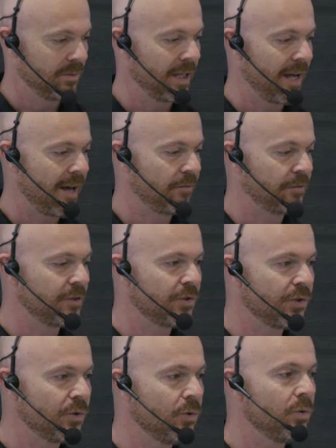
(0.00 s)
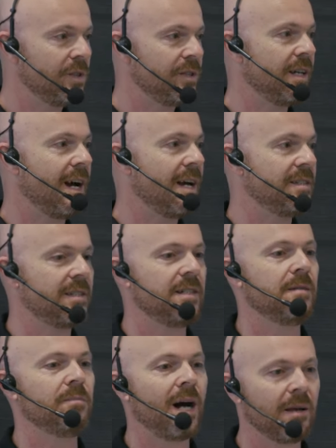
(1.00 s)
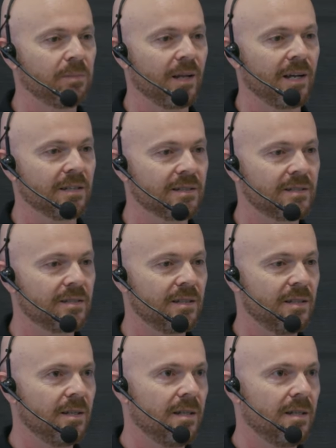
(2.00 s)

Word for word: We have true C I C D pipelines.